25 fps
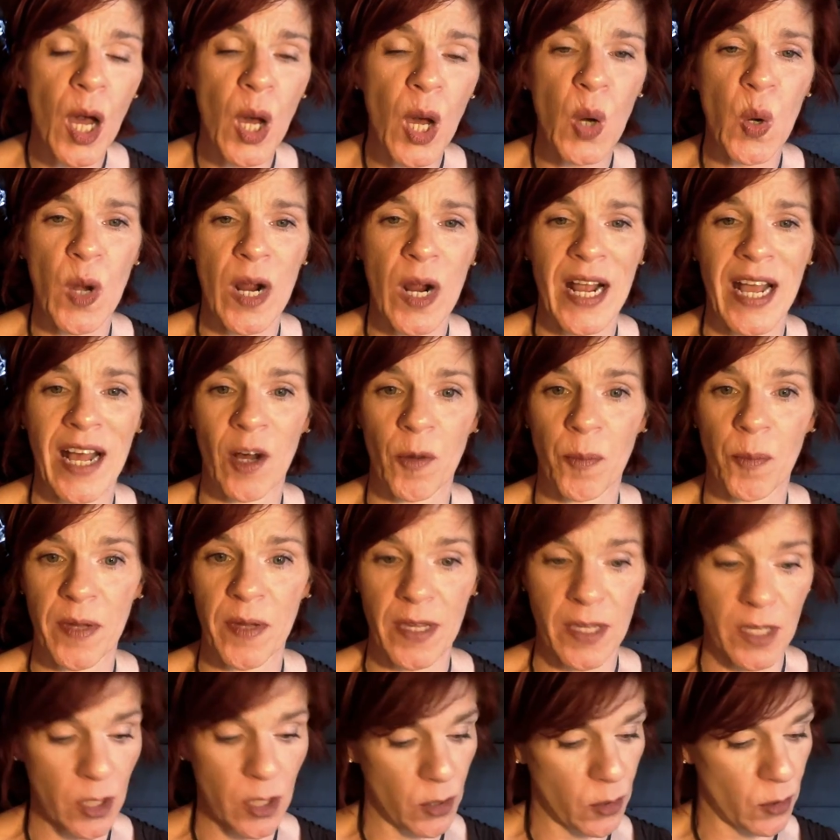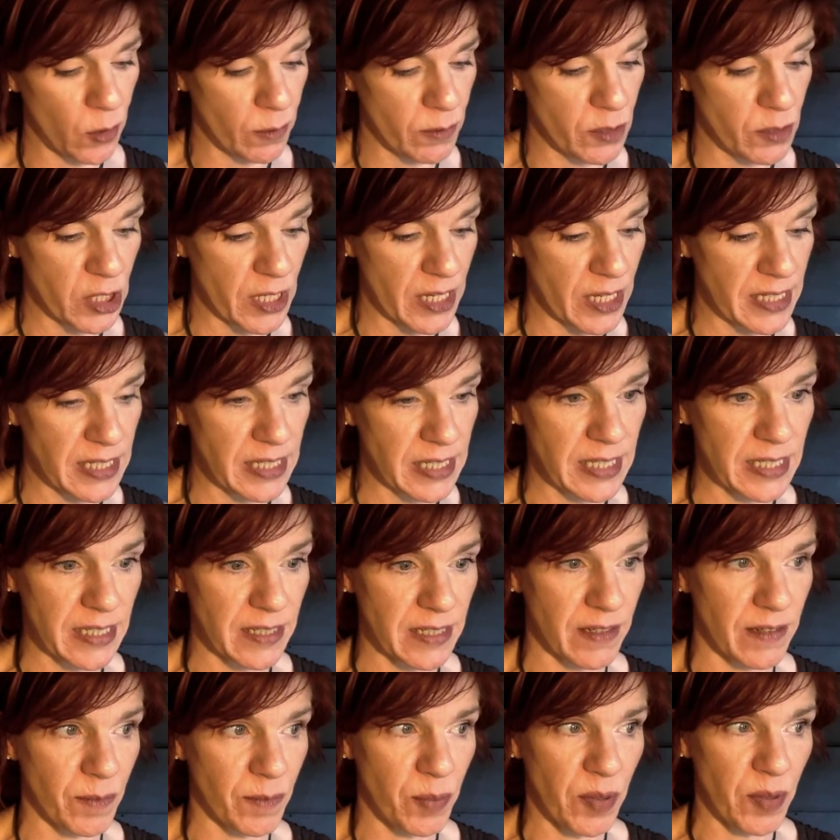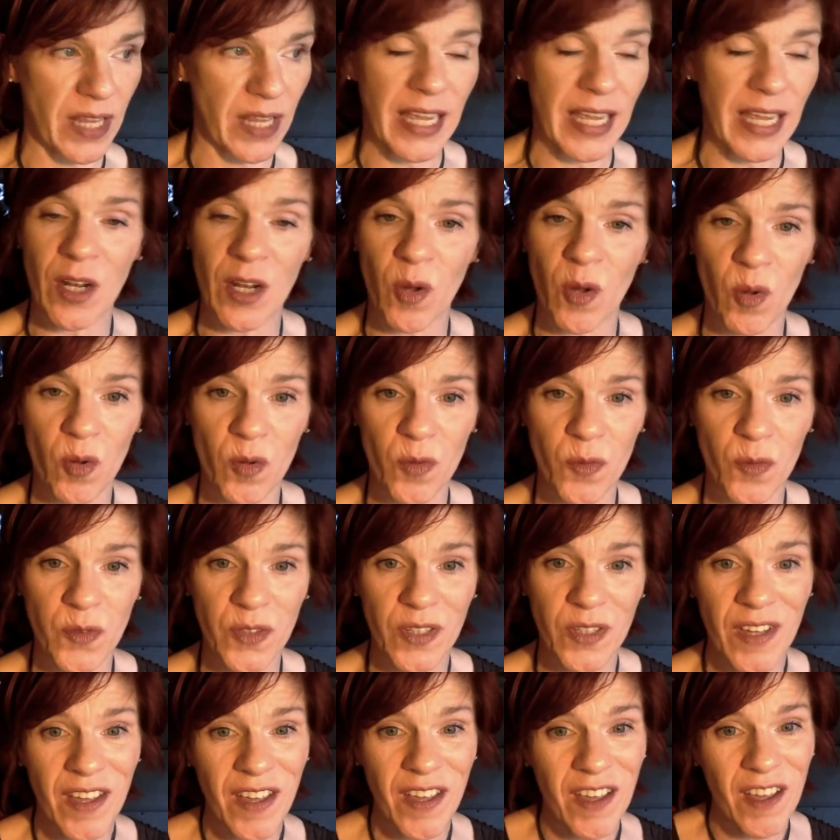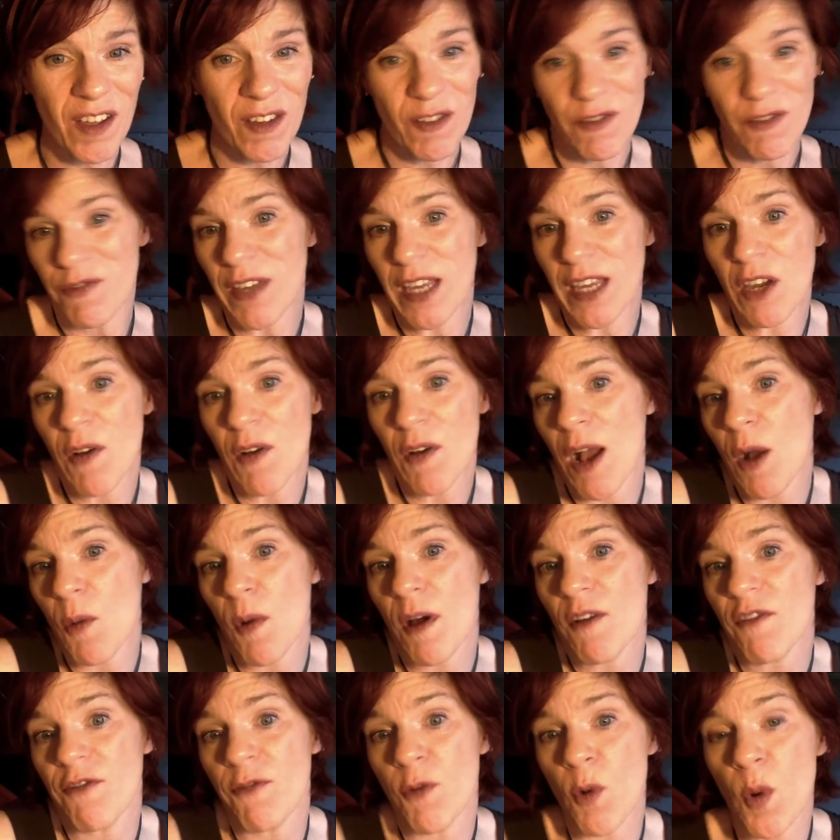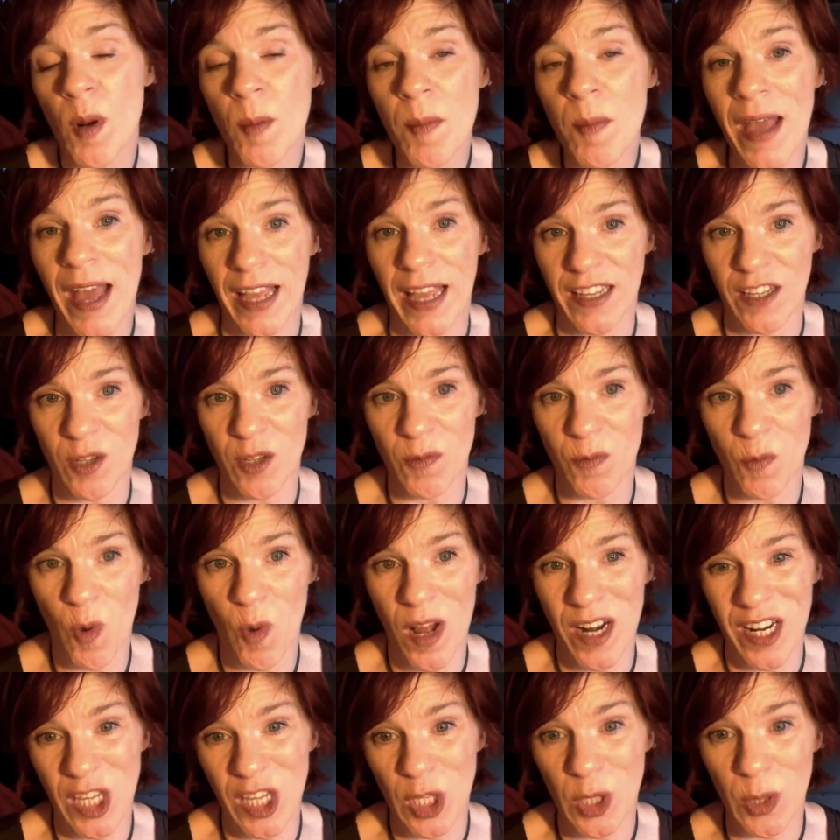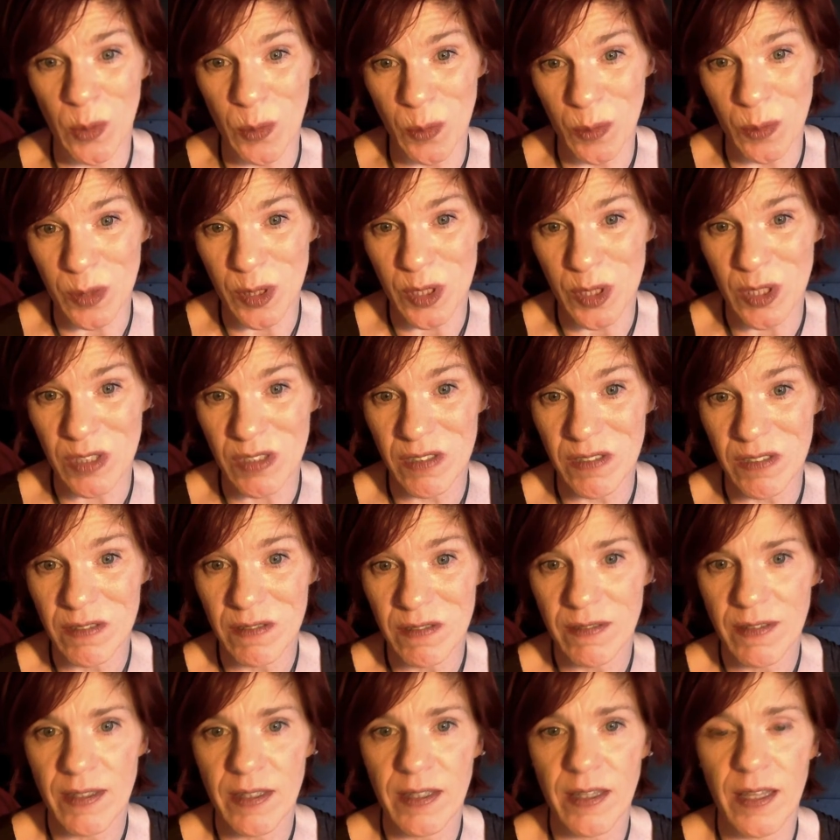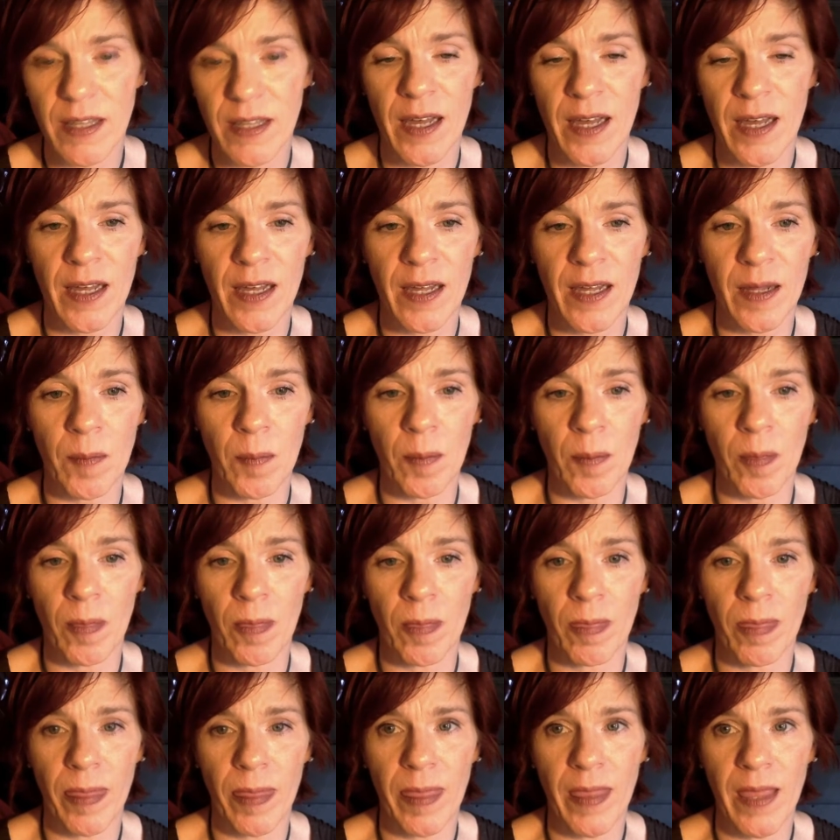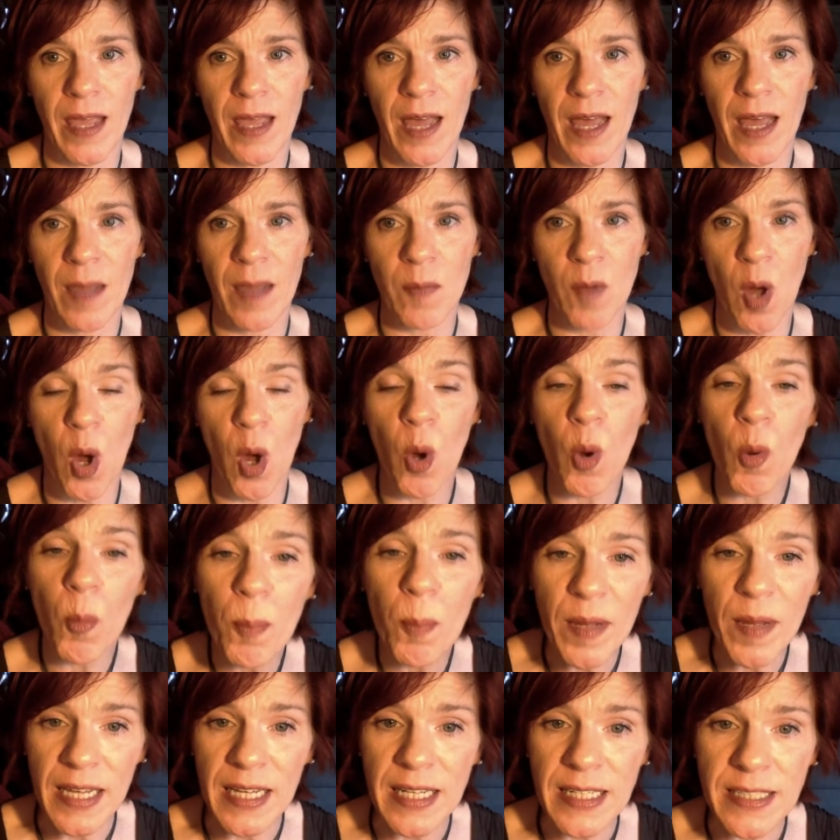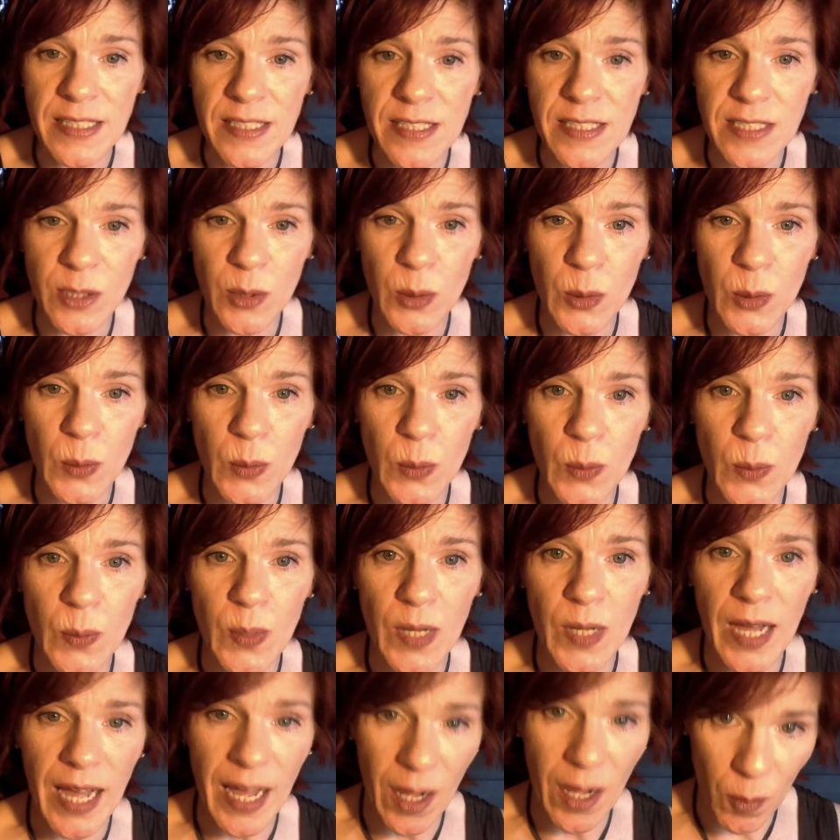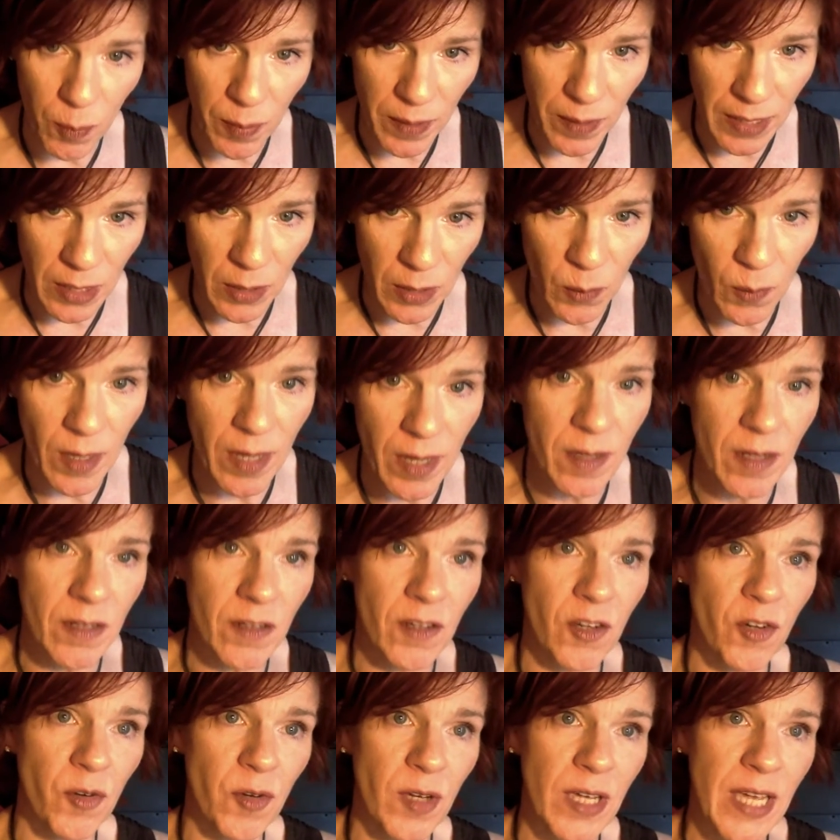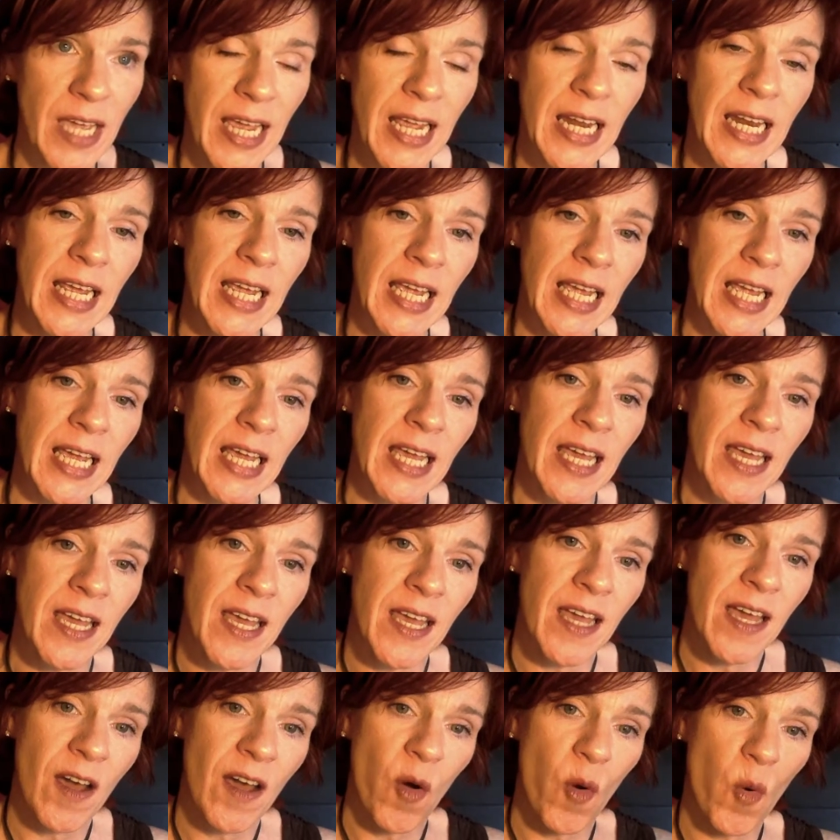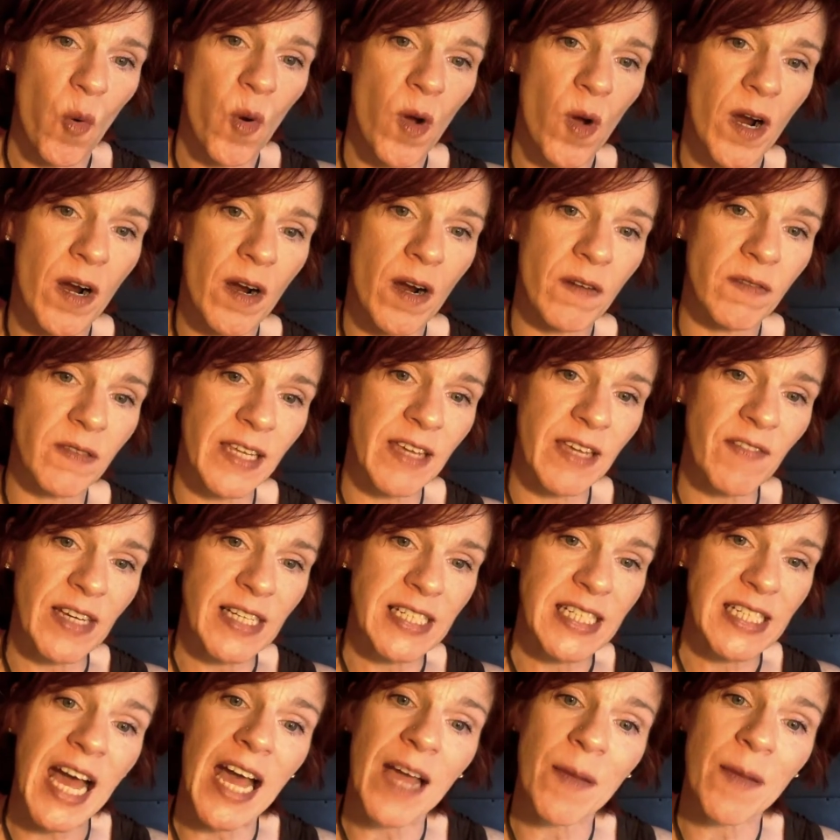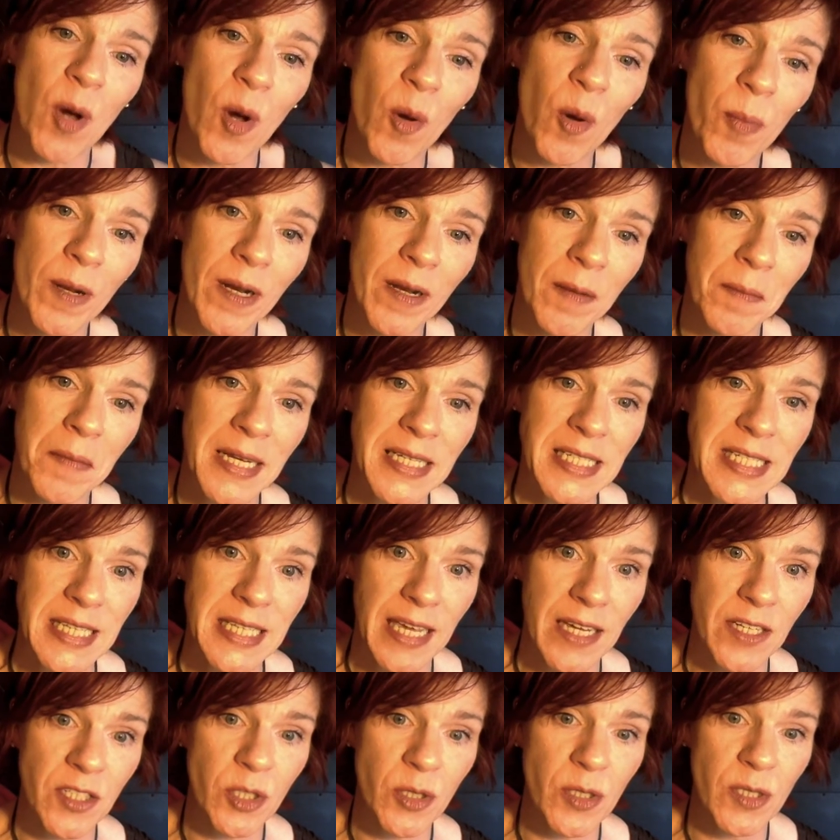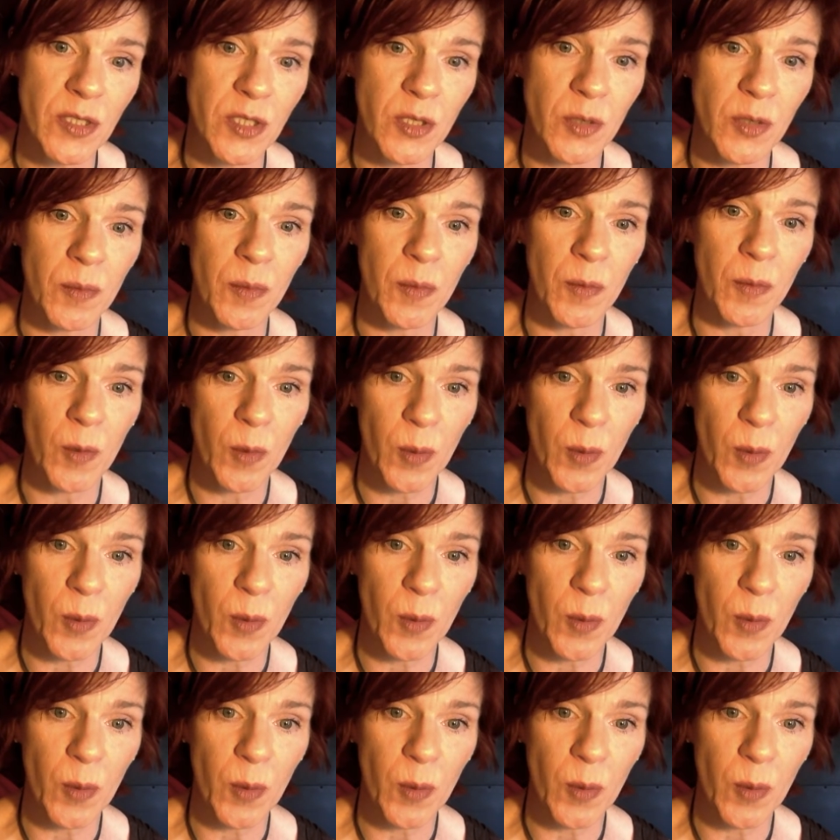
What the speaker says: or helping you just plain old figure out what format you want to use. I'm open to helping you and creating or leaving time open in my schedule to